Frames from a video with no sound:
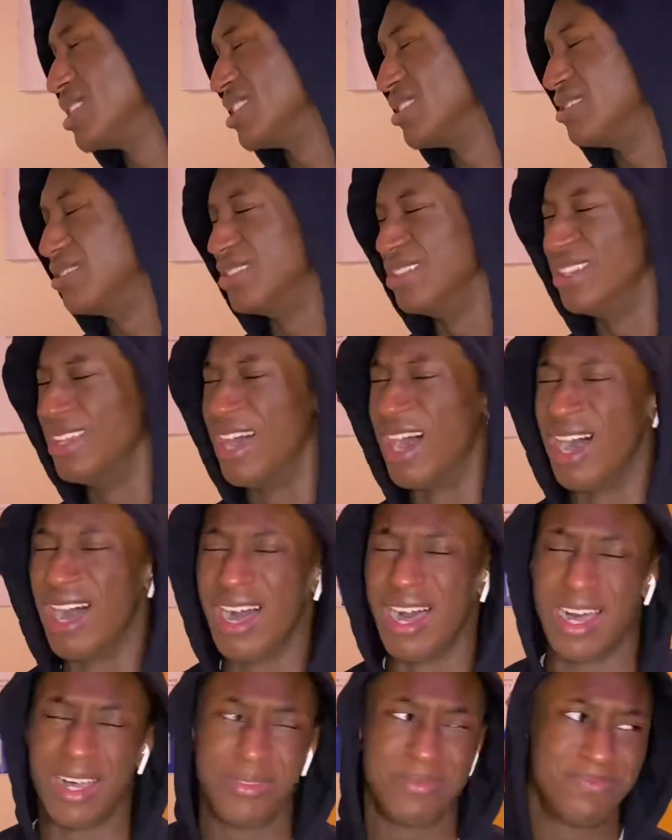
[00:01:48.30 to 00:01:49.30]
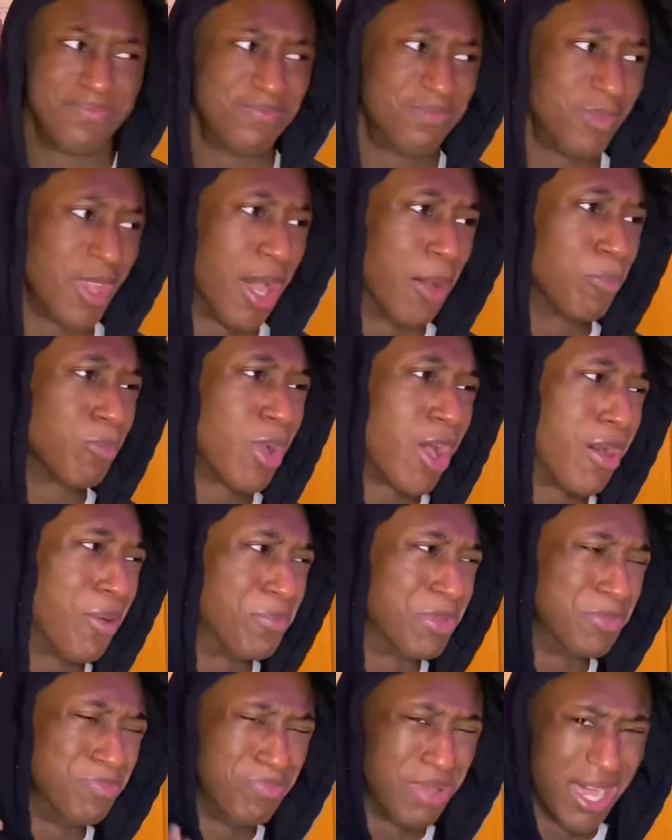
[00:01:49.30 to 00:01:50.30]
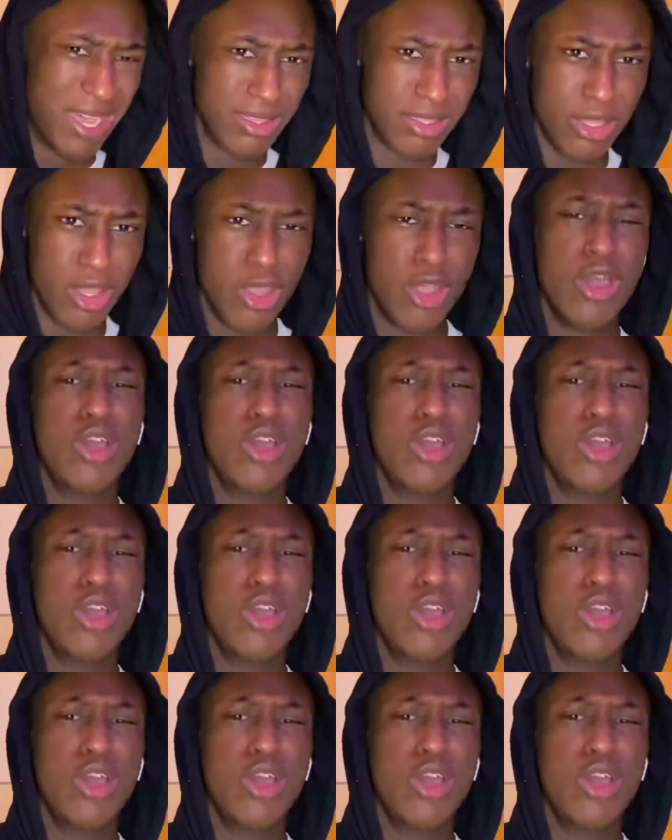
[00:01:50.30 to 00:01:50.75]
nah, I'm coming back.